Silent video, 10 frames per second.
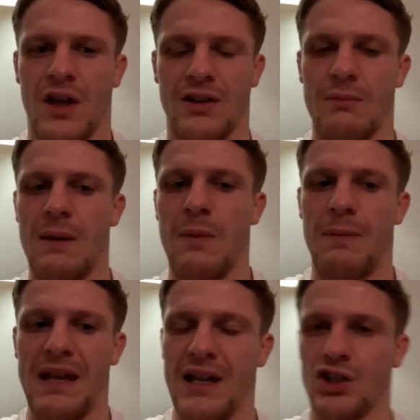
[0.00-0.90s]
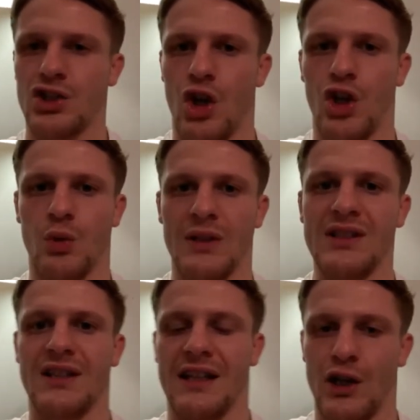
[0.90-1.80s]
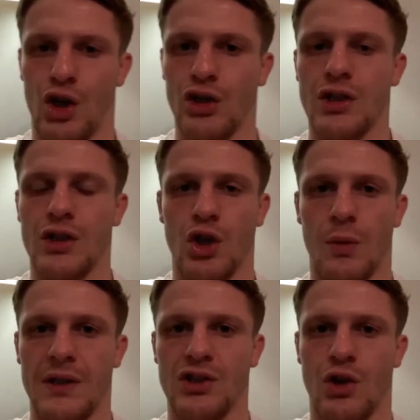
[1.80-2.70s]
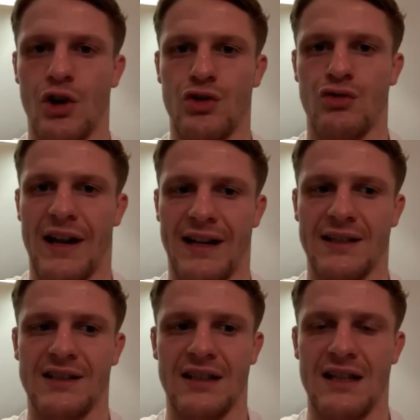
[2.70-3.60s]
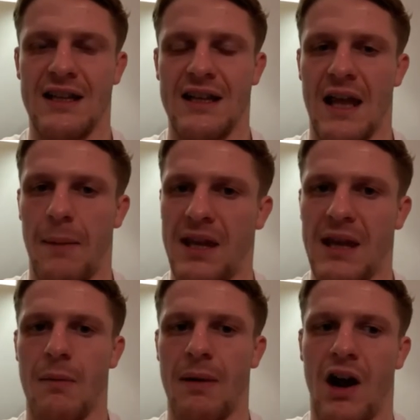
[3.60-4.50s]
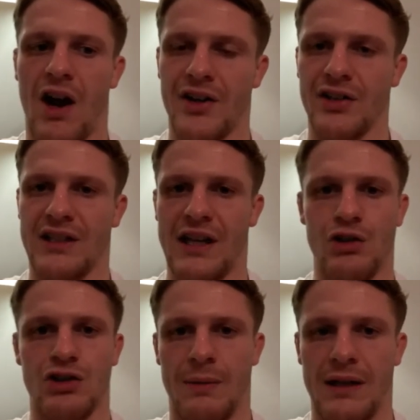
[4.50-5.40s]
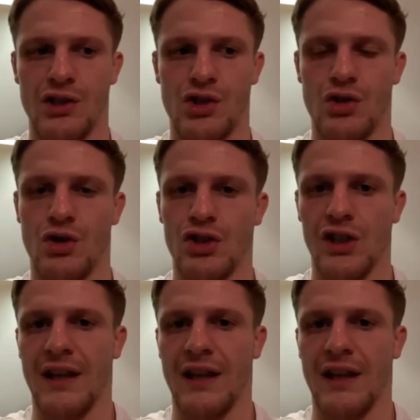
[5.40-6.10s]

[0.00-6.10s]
I think maybe being in Scotland, once I kind of got to the top of the Scottish ranks, it became a bit harder to get on some English shows.